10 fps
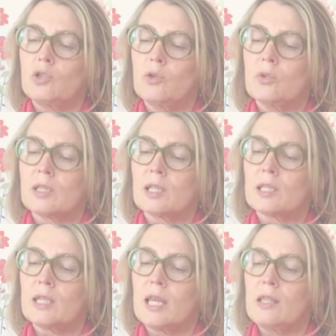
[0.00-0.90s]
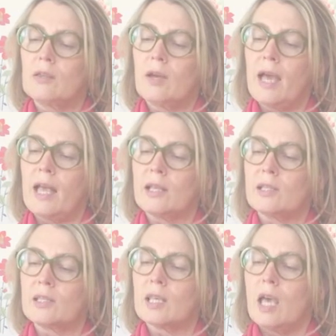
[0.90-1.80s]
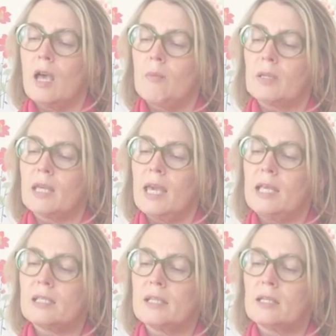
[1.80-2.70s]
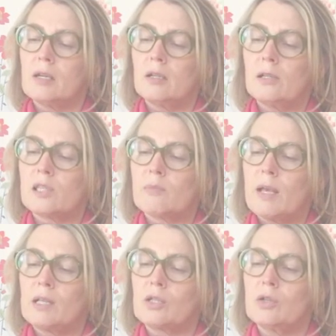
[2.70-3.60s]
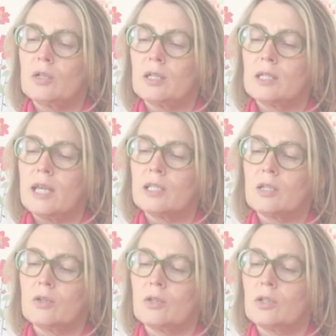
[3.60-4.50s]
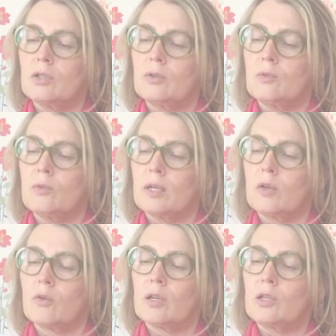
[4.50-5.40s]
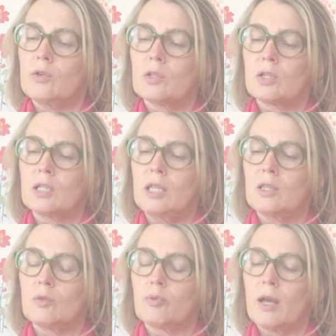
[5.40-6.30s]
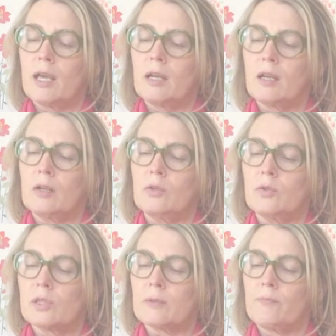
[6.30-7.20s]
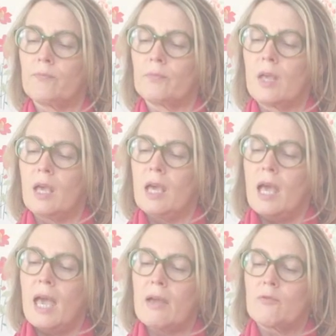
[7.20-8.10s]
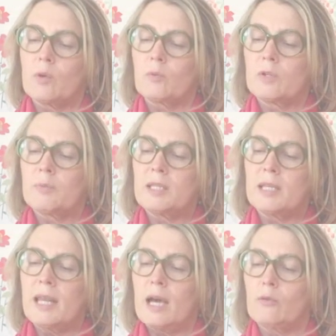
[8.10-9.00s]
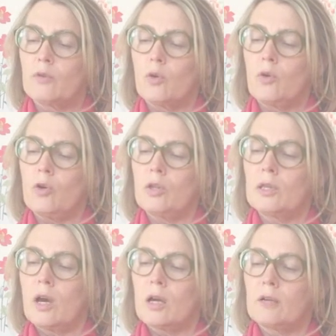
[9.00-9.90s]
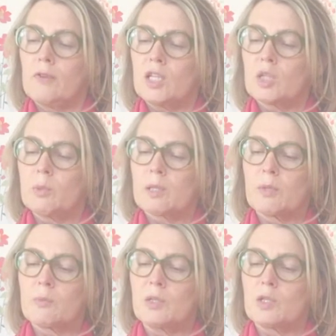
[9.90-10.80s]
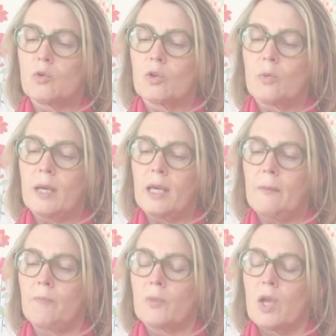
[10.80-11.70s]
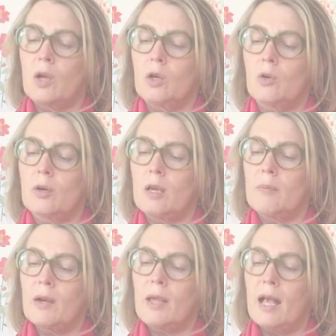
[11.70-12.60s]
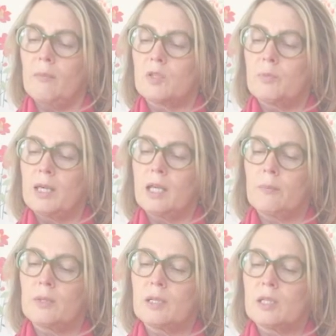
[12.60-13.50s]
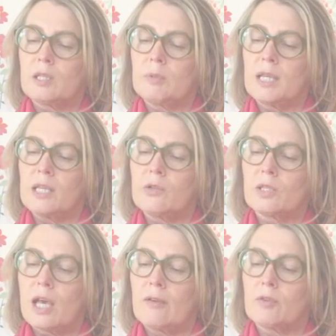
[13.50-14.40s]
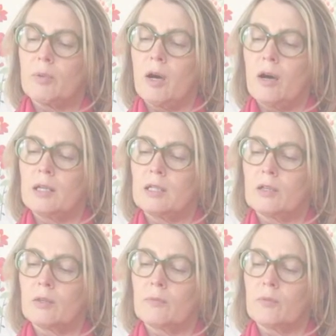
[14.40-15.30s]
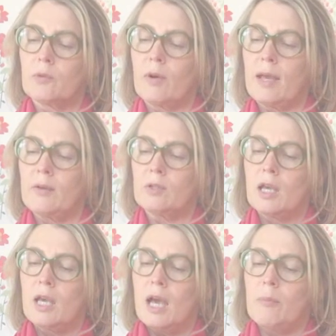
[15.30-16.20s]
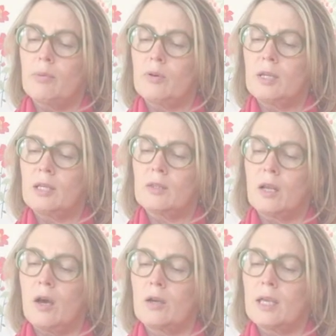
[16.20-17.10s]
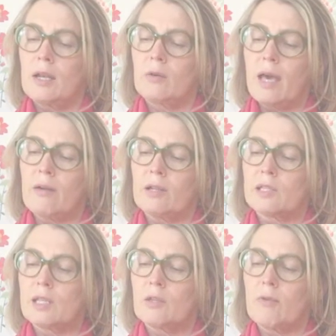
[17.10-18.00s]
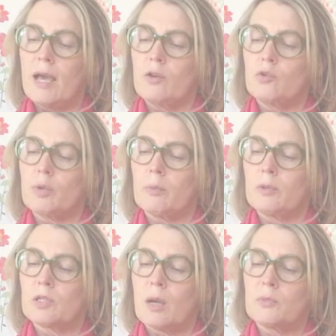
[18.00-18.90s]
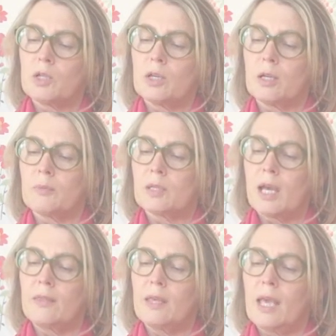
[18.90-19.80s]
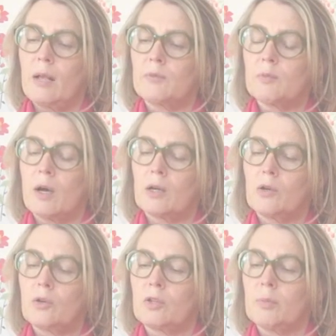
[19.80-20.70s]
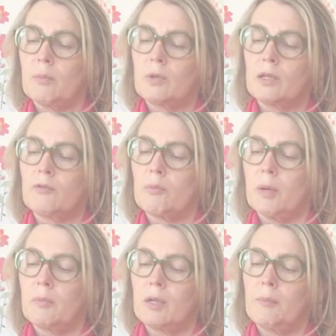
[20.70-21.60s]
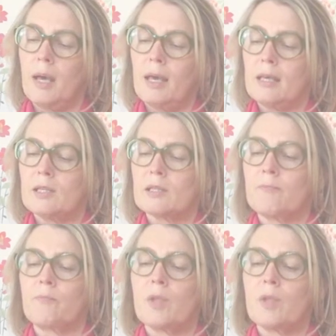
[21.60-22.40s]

juice that stained their hands, but the hazelnut hulls smelled good and tasted good too when Laura used her teeth to pry a nut loose. Everyone was busy now, for all the garden vegetables must be stored away. Laura and Mary helped, picking up the dusty potatoes after Pa had dug them from the ground, and pulling the long yellow carrots and the round purple-topped turnips, and they helped Ma cook the pumpkin for pumpkin pies.